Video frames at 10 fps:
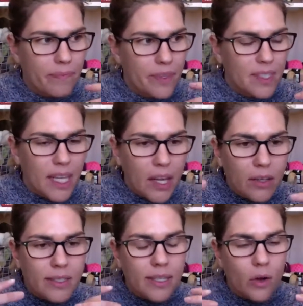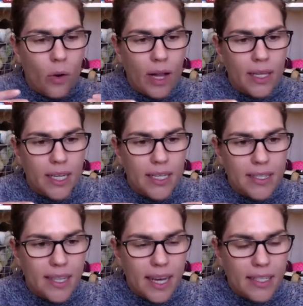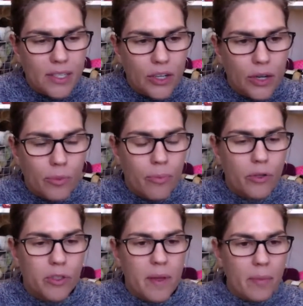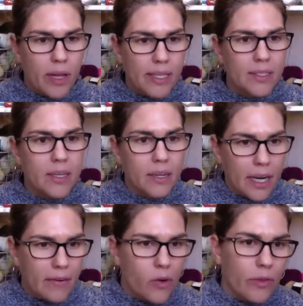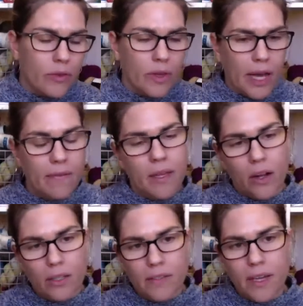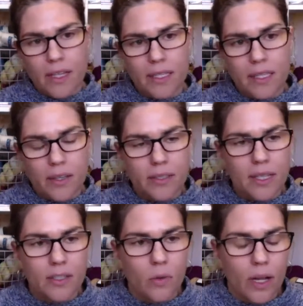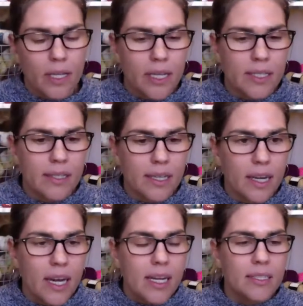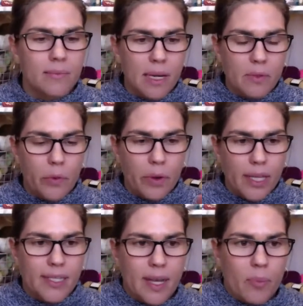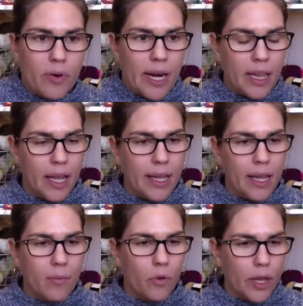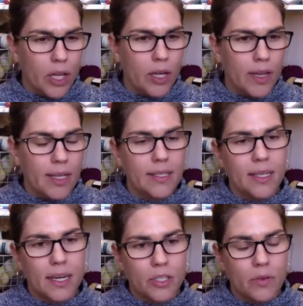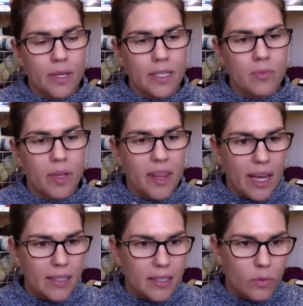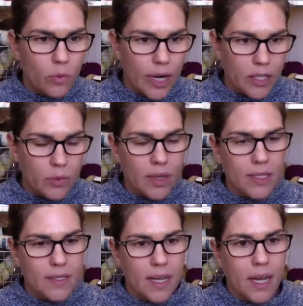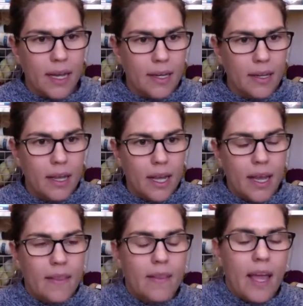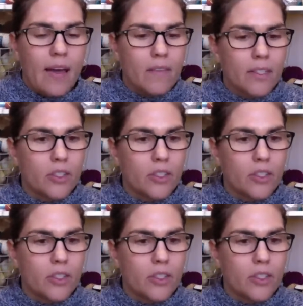skills and qualities that, you know, most people, as they're kind of going through life, they cultivate these skills and these qualities. And sometimes we really separate, like, I'm really good at this and I do this, but that's what I do on the side. And then they have this